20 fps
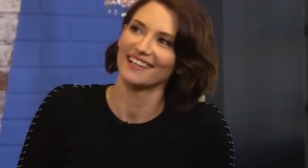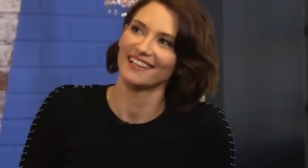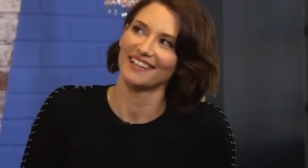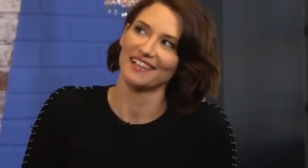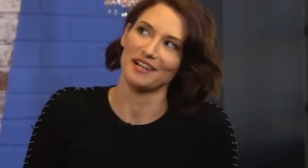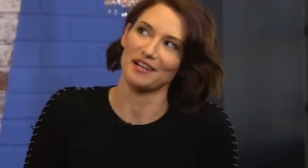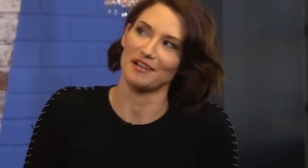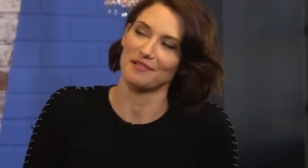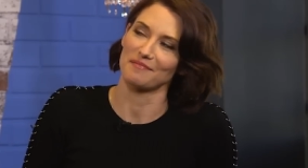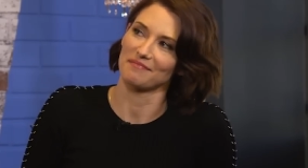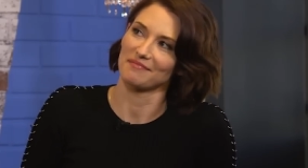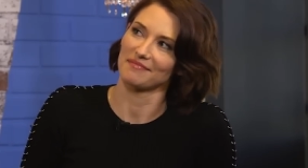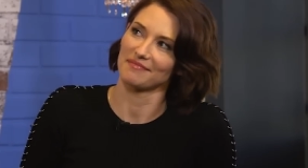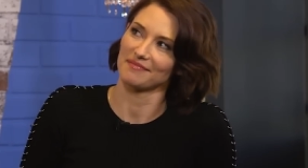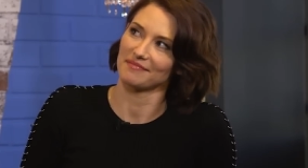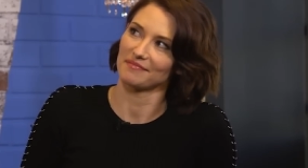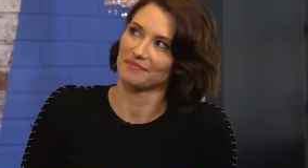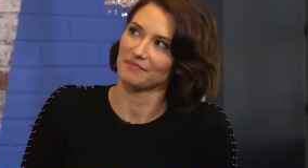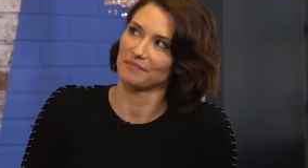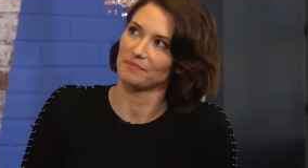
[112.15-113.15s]
Um,
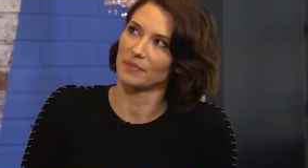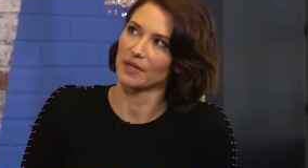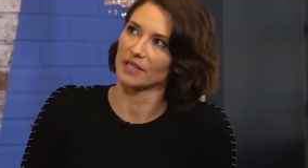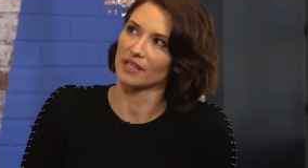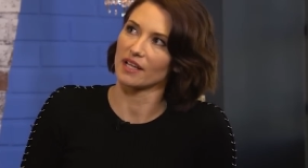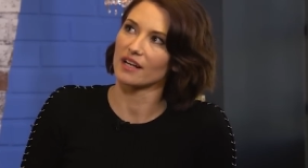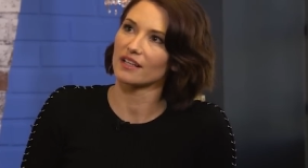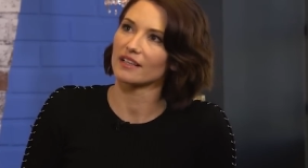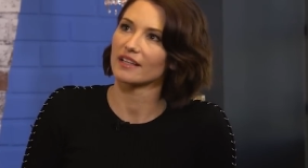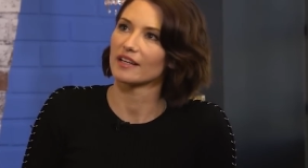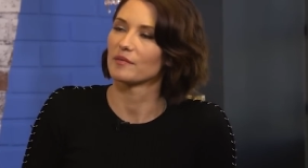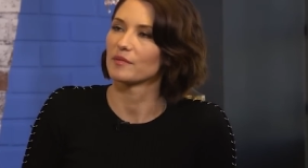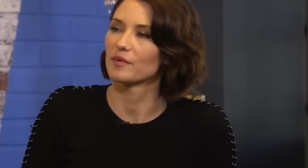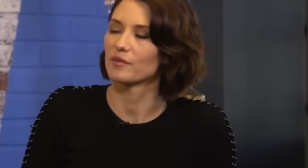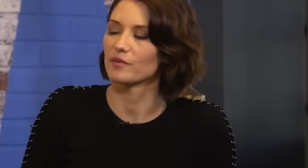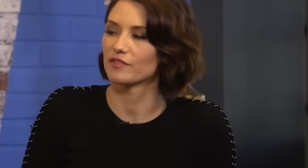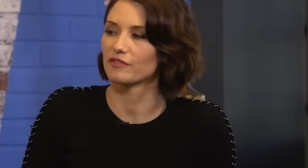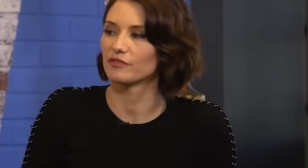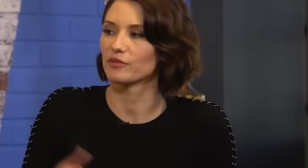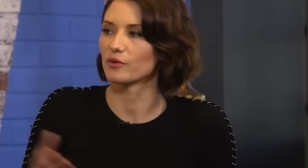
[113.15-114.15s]
but luckily, I
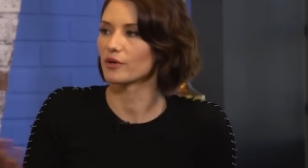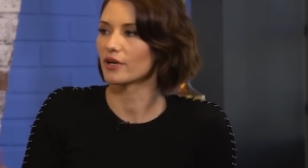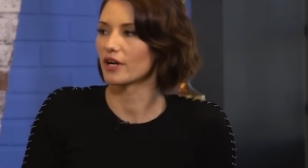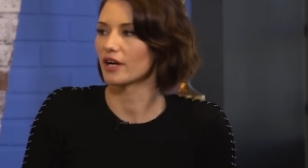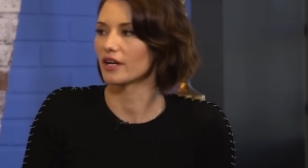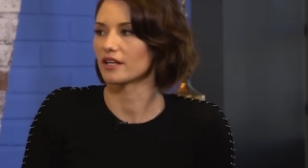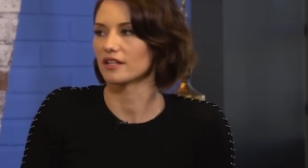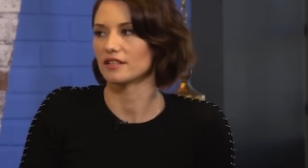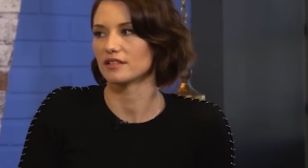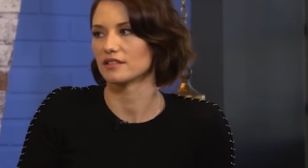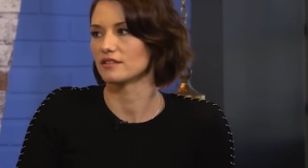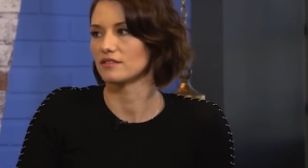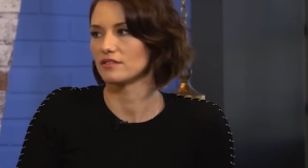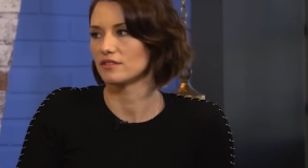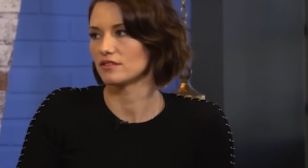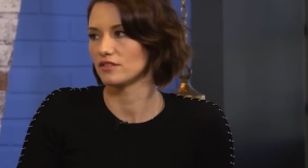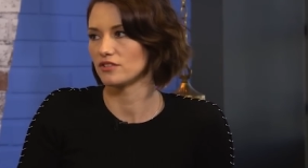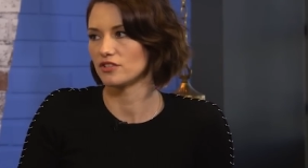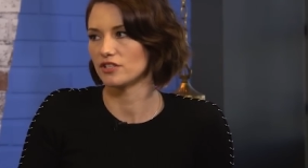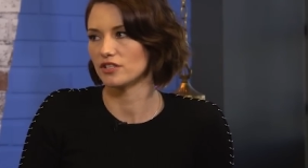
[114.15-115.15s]
mean, with Floriana,
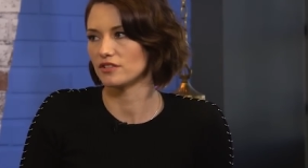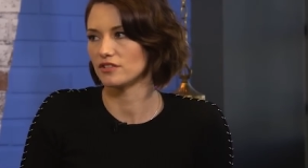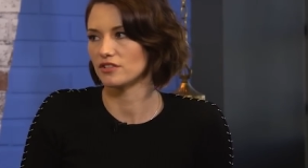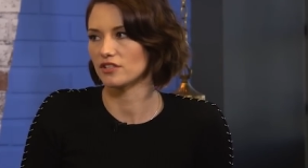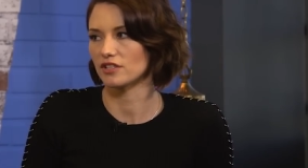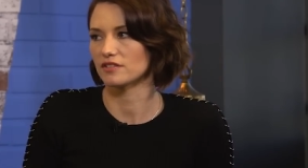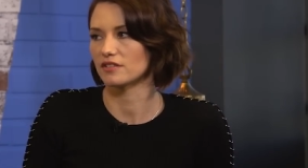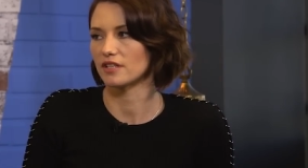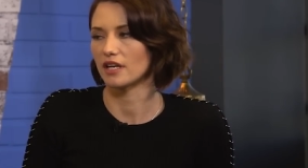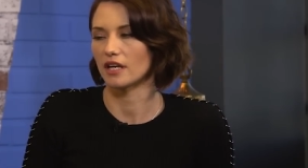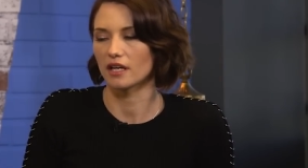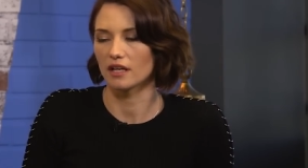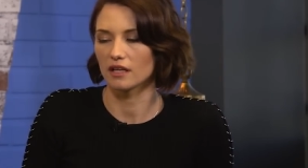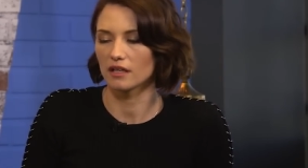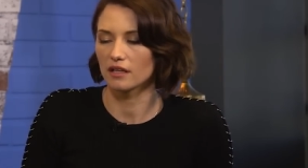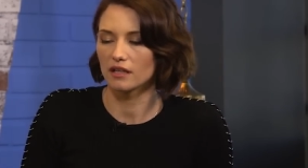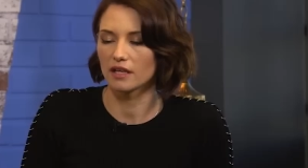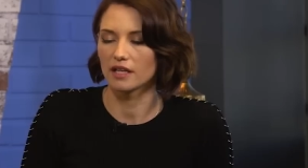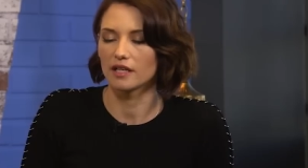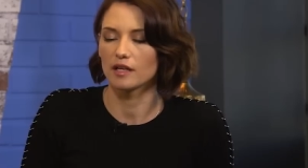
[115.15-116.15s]
she's just
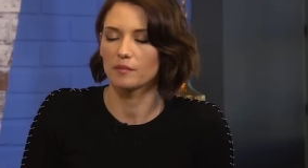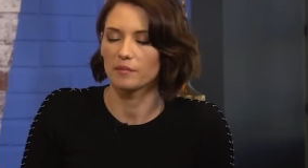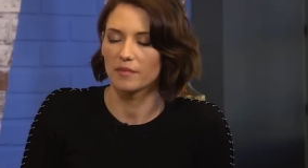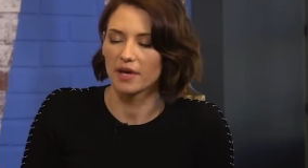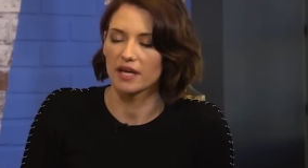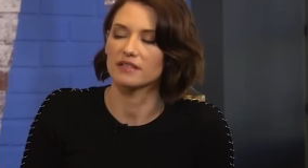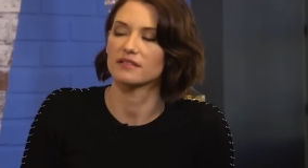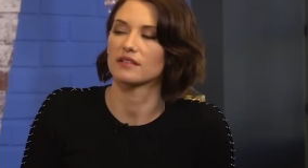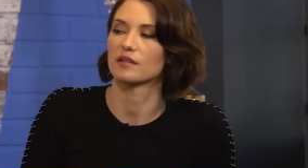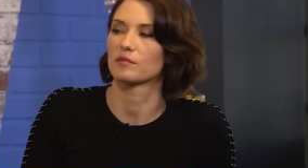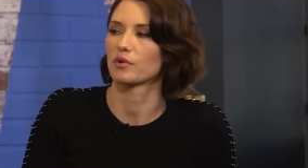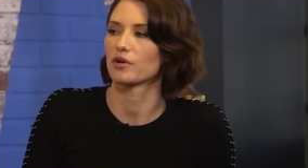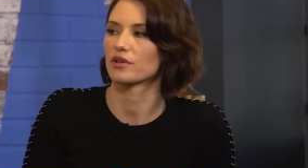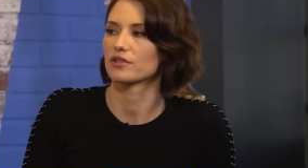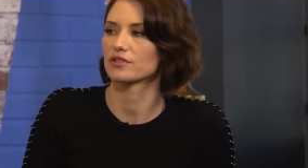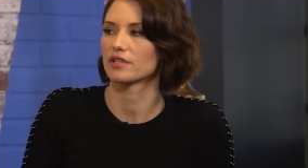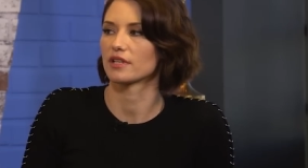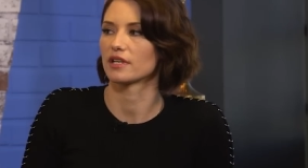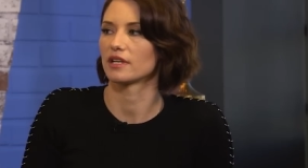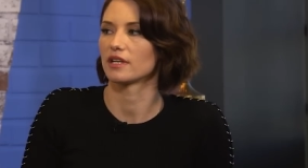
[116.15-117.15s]
an amazing
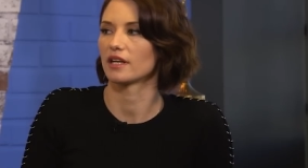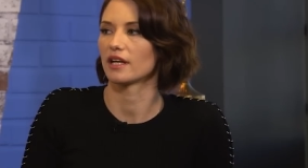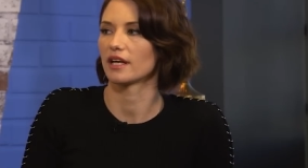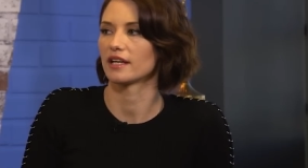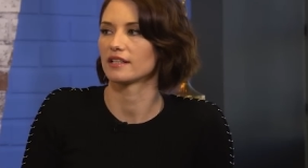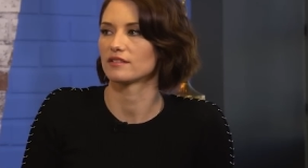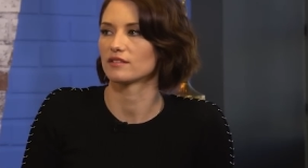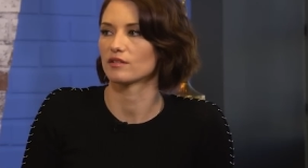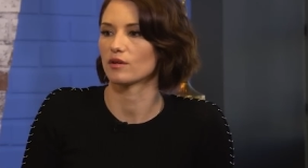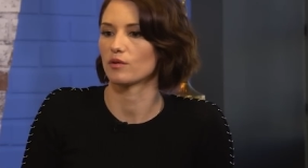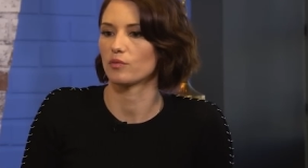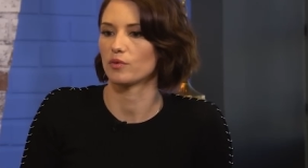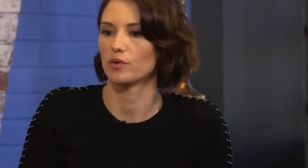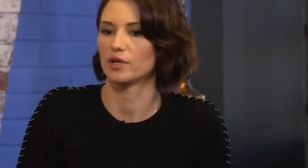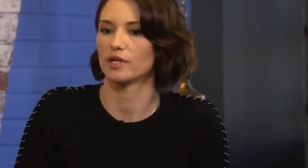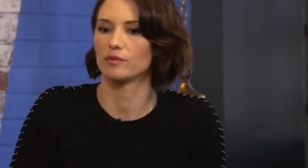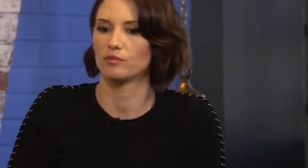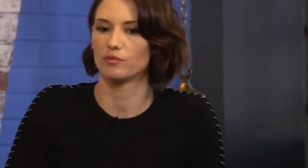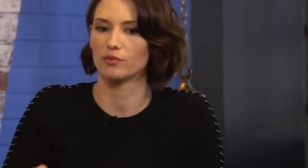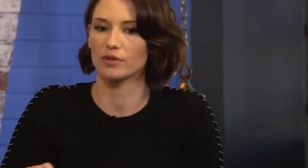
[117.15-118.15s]
person. And so,
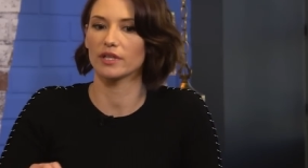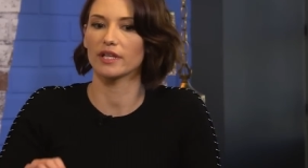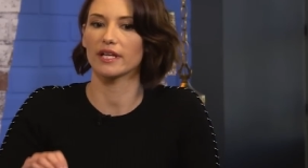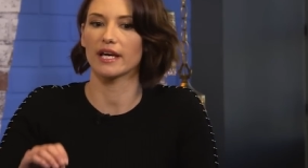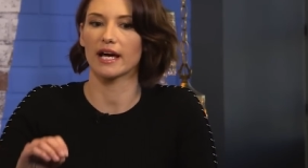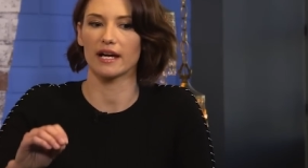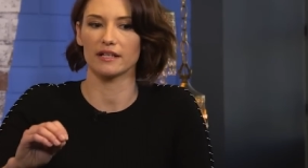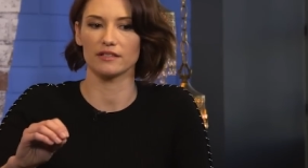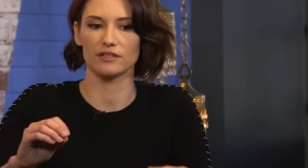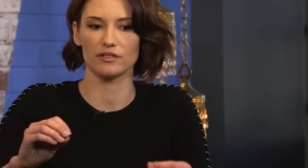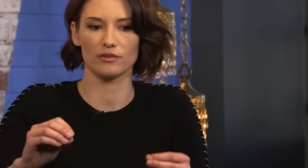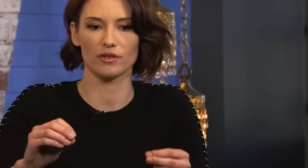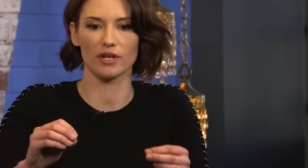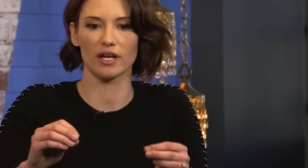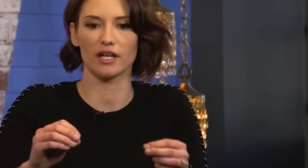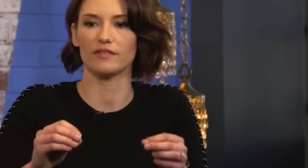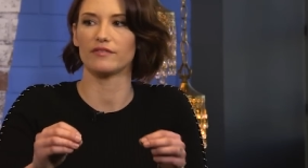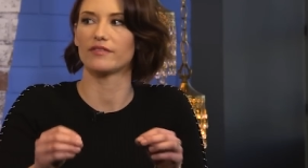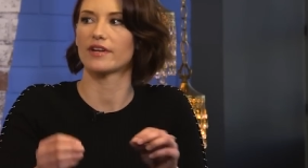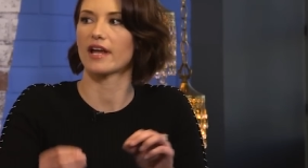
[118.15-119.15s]
we really had to
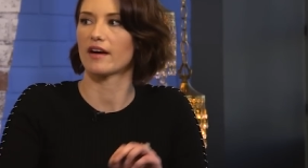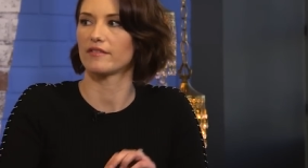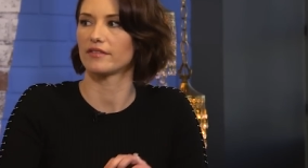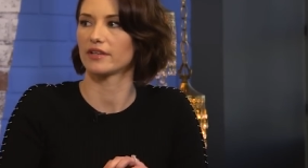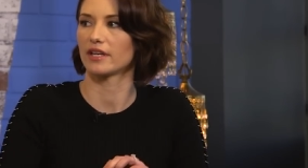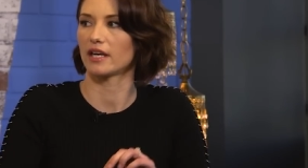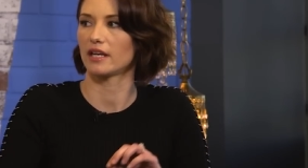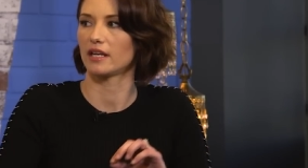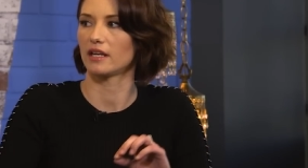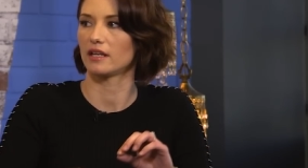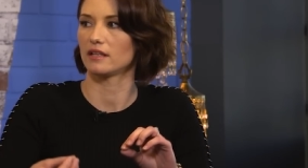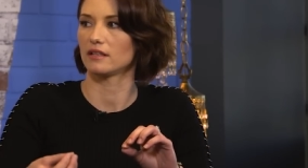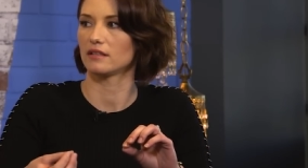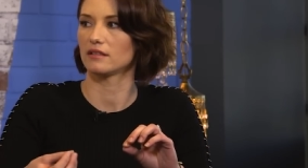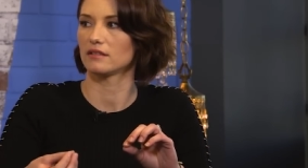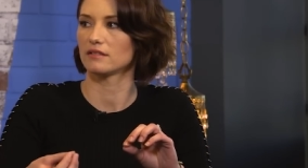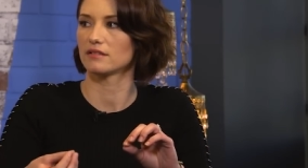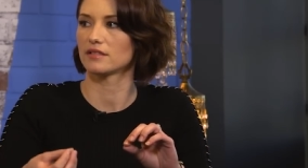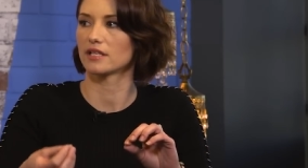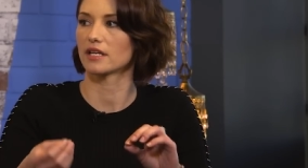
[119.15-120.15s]
kind of navigate it
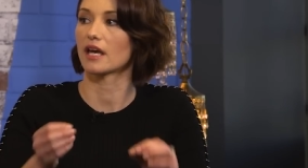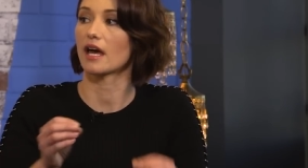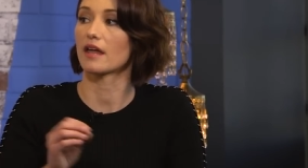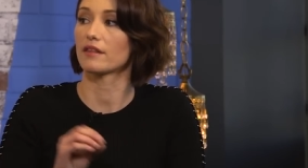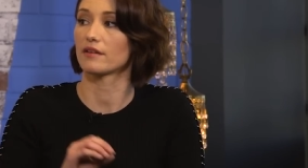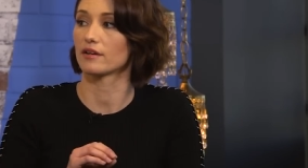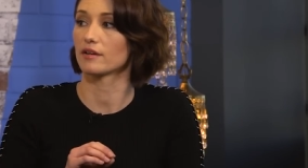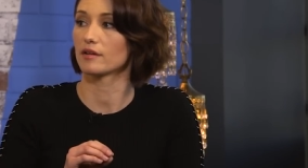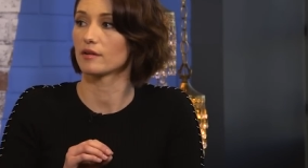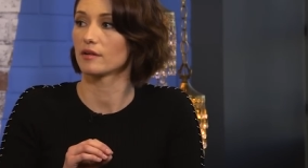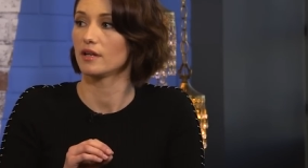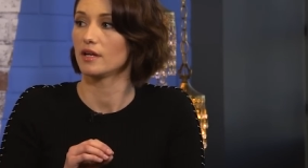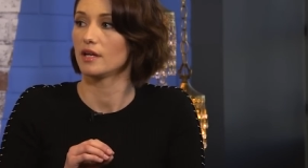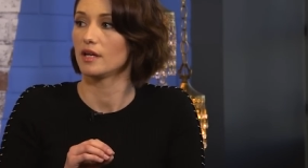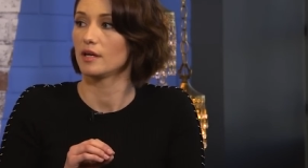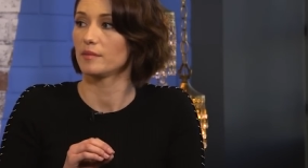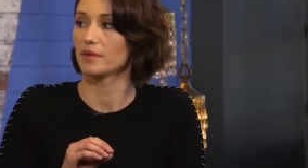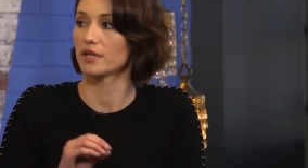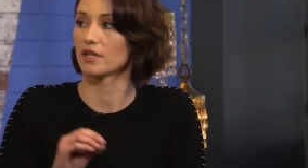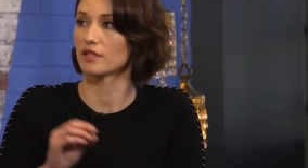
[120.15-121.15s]
together
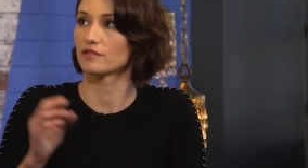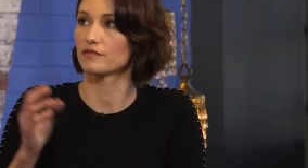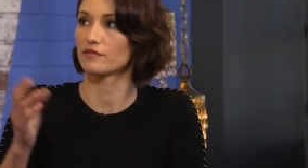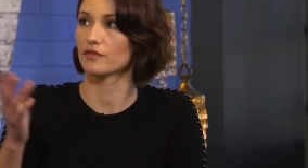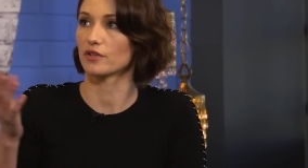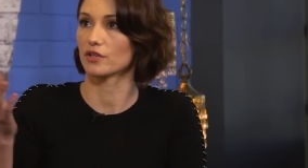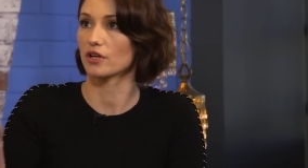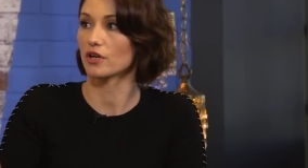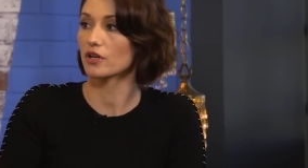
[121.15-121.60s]
because for